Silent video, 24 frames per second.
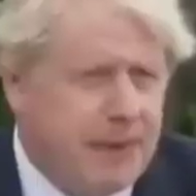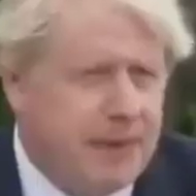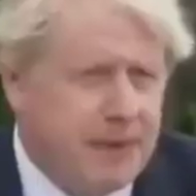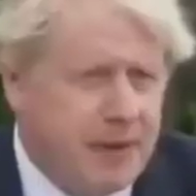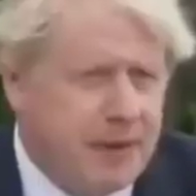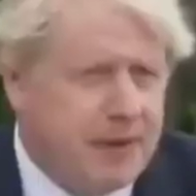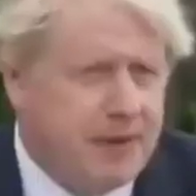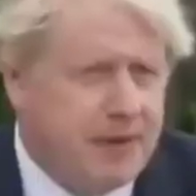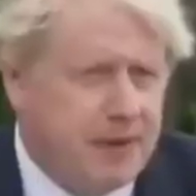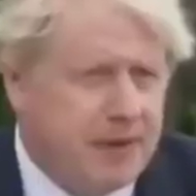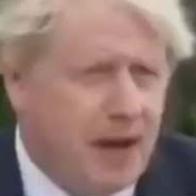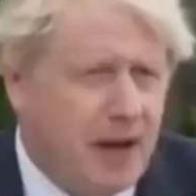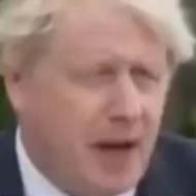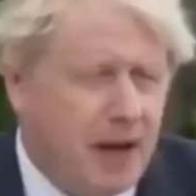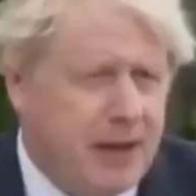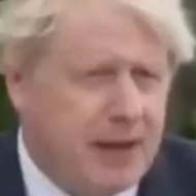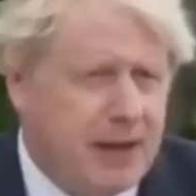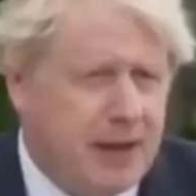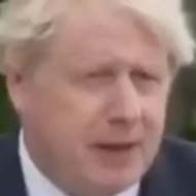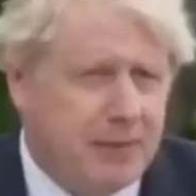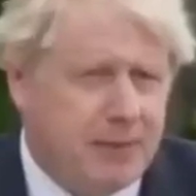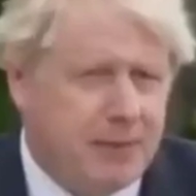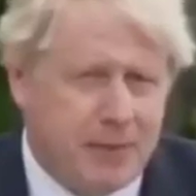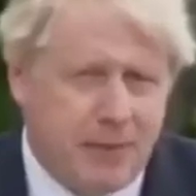This is, I
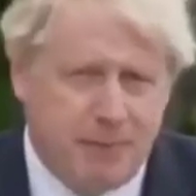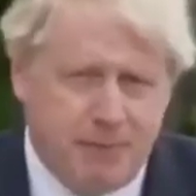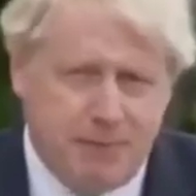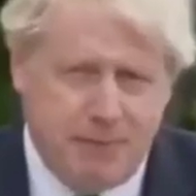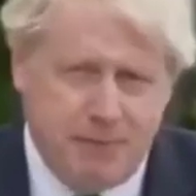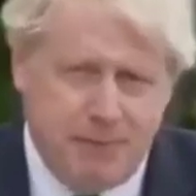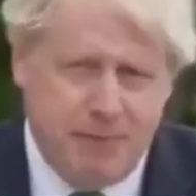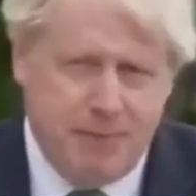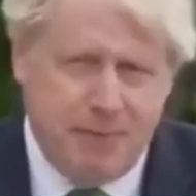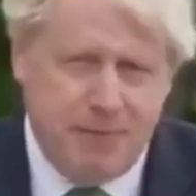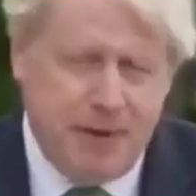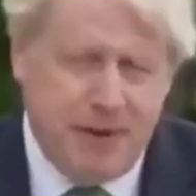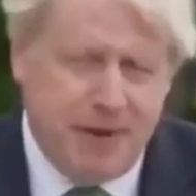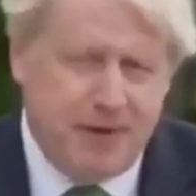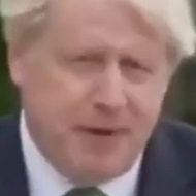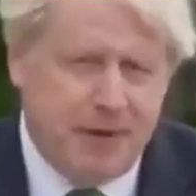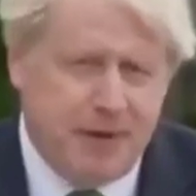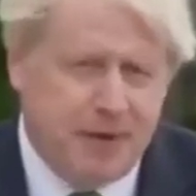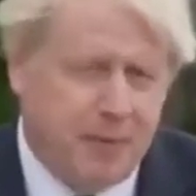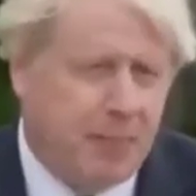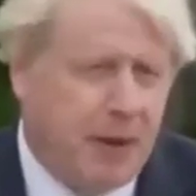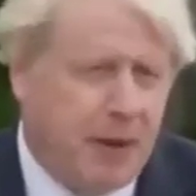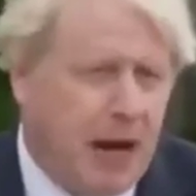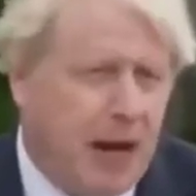think, this
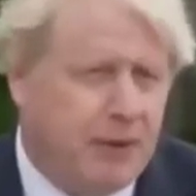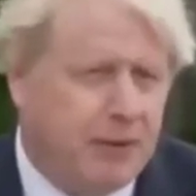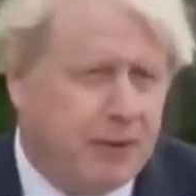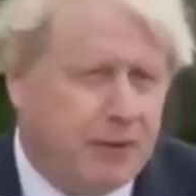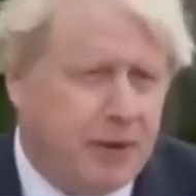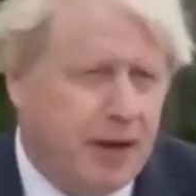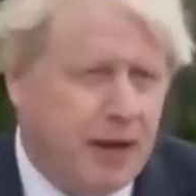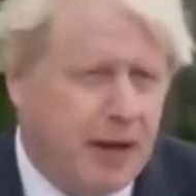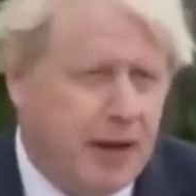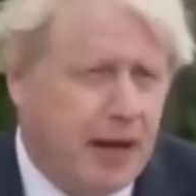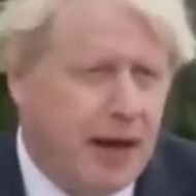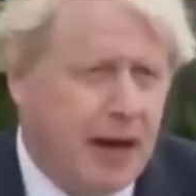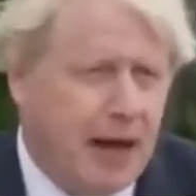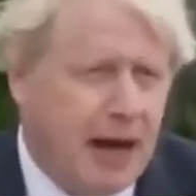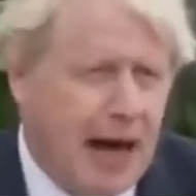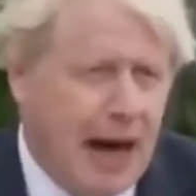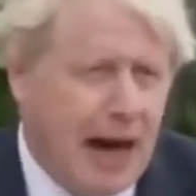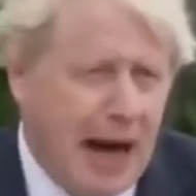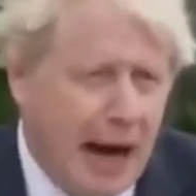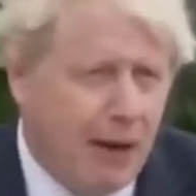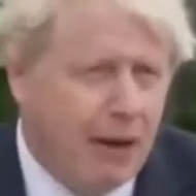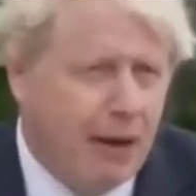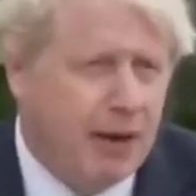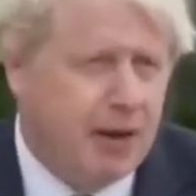is about
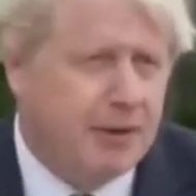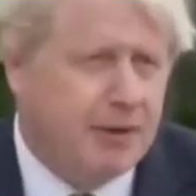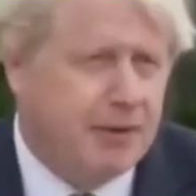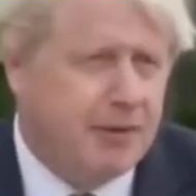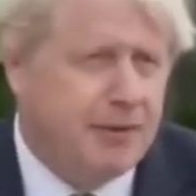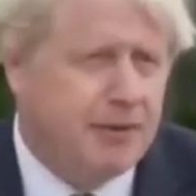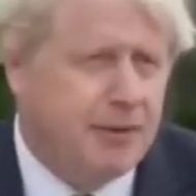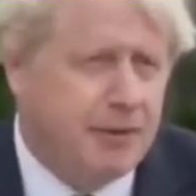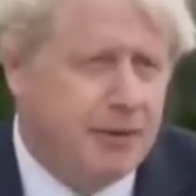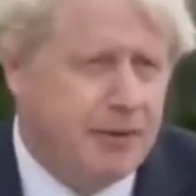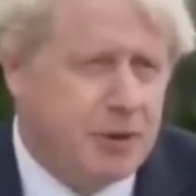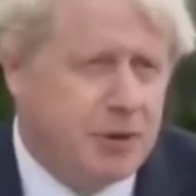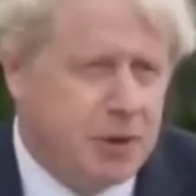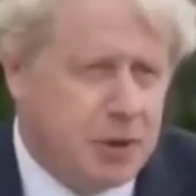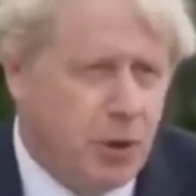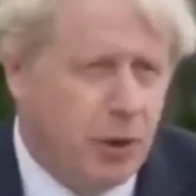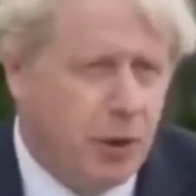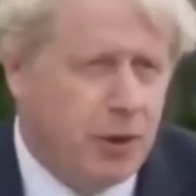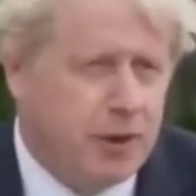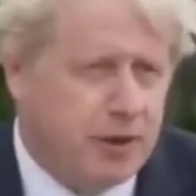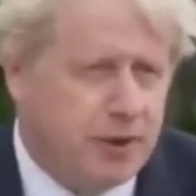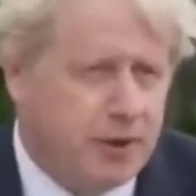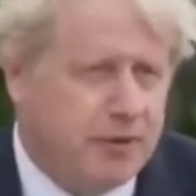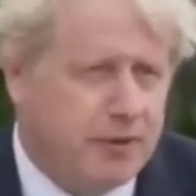our
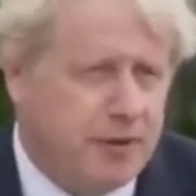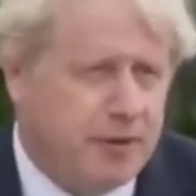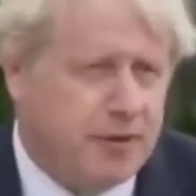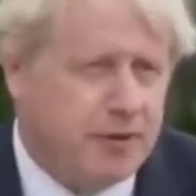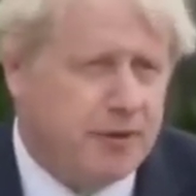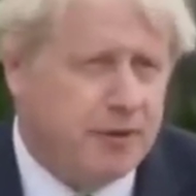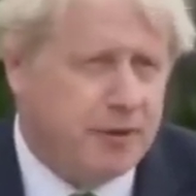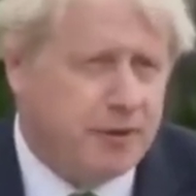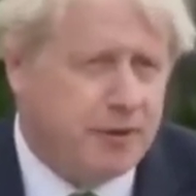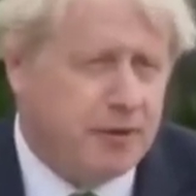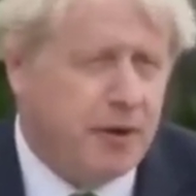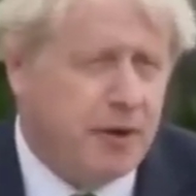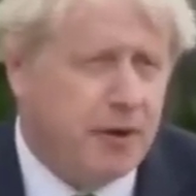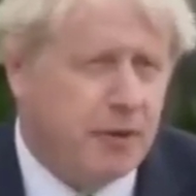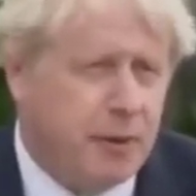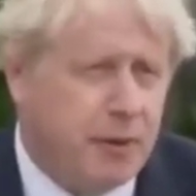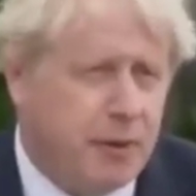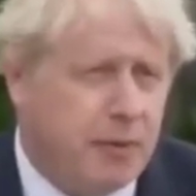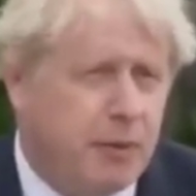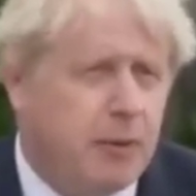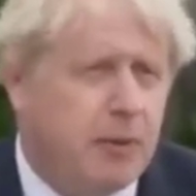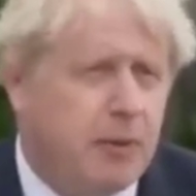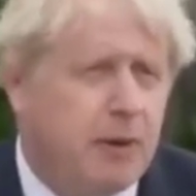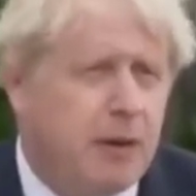joint decision to show that we
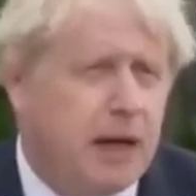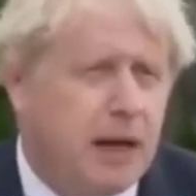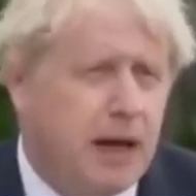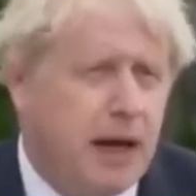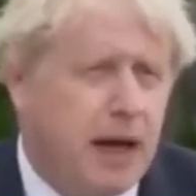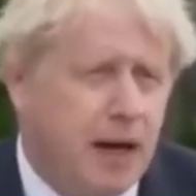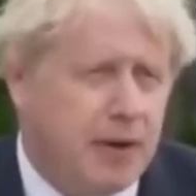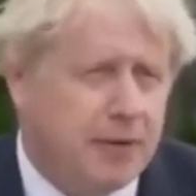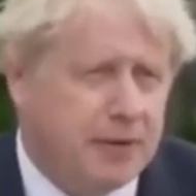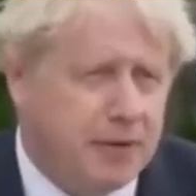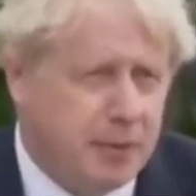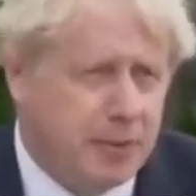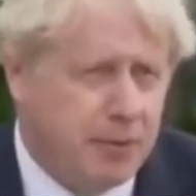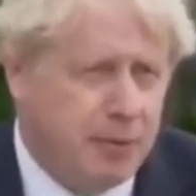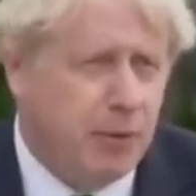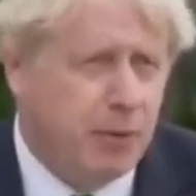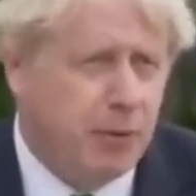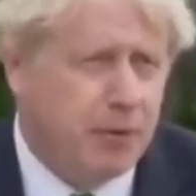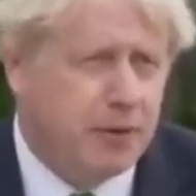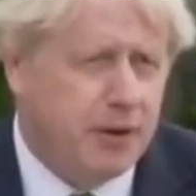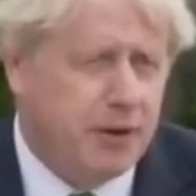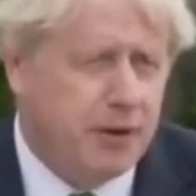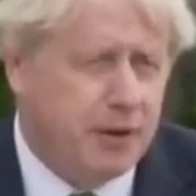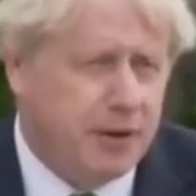will
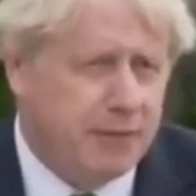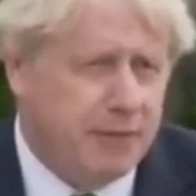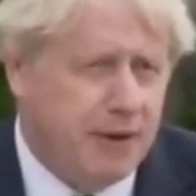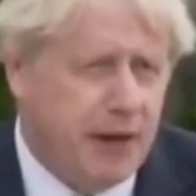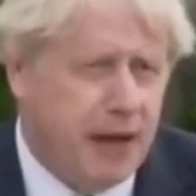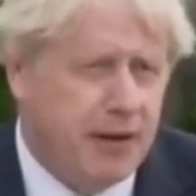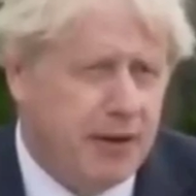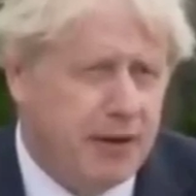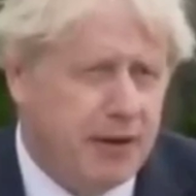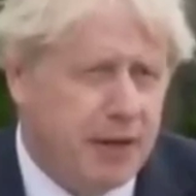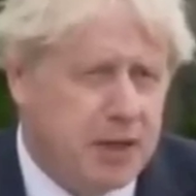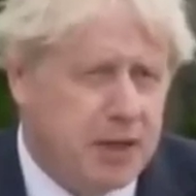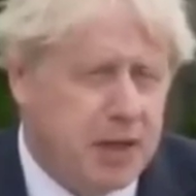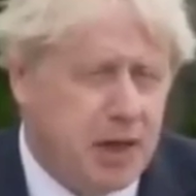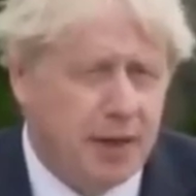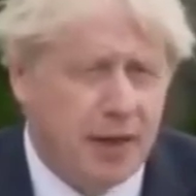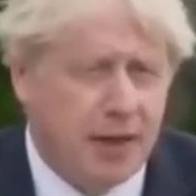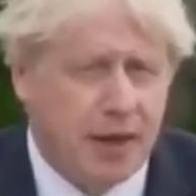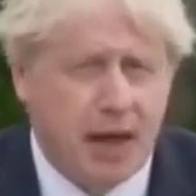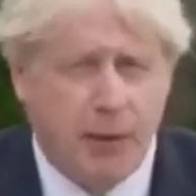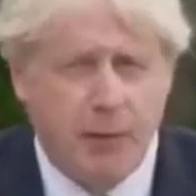support and defend each other.